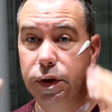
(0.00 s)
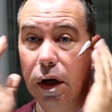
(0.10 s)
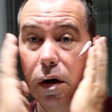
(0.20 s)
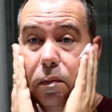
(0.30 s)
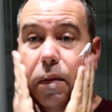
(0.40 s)

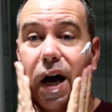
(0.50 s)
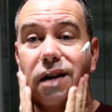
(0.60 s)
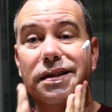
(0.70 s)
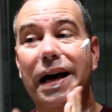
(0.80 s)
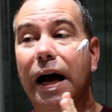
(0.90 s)
second
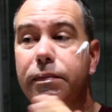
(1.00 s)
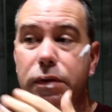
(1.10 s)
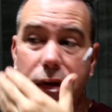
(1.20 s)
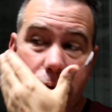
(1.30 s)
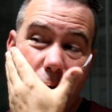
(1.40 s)
pass,
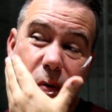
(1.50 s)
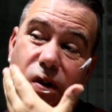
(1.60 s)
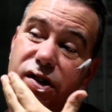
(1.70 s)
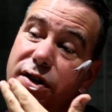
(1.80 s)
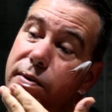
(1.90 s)
absolutely
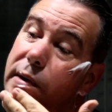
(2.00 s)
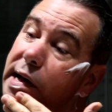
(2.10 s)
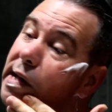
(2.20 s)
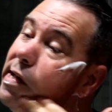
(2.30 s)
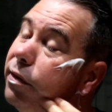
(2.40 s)
no issue.
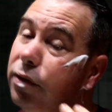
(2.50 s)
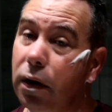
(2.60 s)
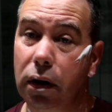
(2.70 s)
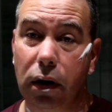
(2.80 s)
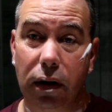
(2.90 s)

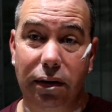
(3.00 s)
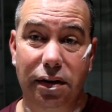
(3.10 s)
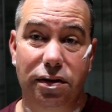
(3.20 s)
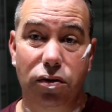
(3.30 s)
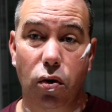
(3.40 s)

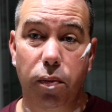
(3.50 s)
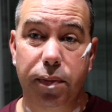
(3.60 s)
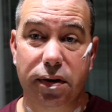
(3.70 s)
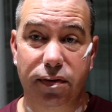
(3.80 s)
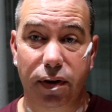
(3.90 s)
This
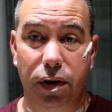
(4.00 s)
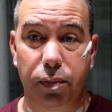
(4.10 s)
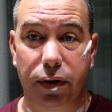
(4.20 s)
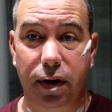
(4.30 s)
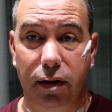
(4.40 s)
soap is
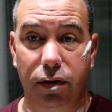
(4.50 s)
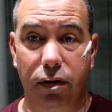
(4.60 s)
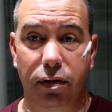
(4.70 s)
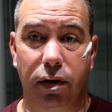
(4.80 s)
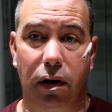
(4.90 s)
very
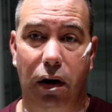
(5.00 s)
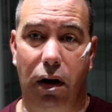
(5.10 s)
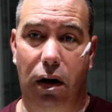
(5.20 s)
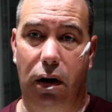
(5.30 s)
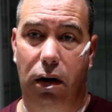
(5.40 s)
protective.
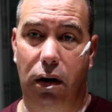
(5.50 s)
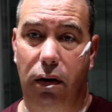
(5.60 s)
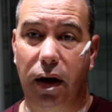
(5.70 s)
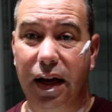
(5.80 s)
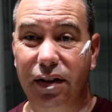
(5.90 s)

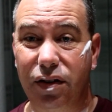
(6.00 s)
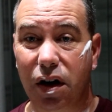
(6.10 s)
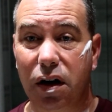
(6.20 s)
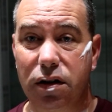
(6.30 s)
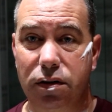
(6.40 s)
It
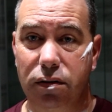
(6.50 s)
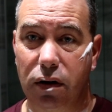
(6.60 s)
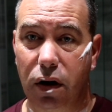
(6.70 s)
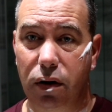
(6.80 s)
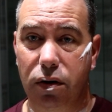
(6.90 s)
does
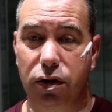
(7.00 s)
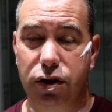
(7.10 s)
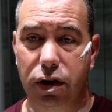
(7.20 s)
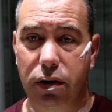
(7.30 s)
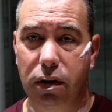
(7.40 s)
a lot of
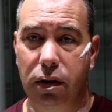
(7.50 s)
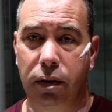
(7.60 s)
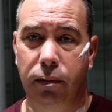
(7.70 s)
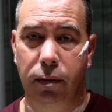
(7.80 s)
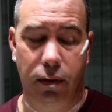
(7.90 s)
cushion.
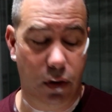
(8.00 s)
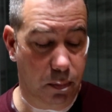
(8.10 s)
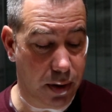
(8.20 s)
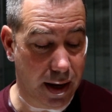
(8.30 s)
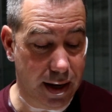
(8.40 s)

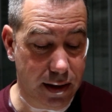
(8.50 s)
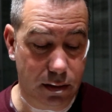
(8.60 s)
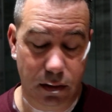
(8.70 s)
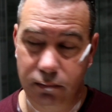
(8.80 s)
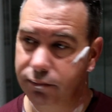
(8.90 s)
The
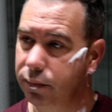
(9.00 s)
blade,